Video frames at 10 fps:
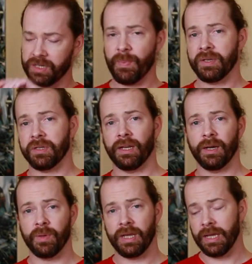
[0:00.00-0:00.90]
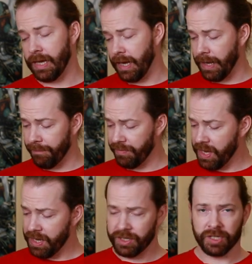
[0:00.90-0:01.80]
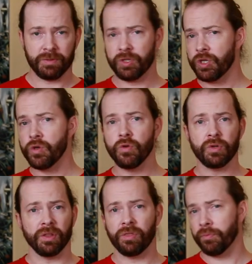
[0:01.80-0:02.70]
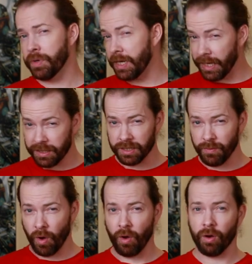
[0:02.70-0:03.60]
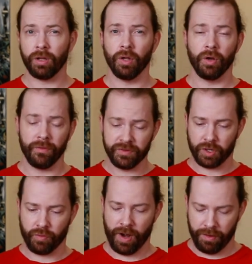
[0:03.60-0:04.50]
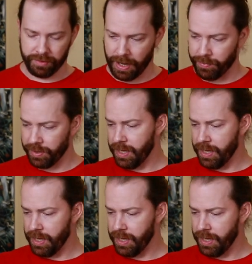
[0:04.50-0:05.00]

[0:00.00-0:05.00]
is basically gonna be uh, just two to three small cloves ground up.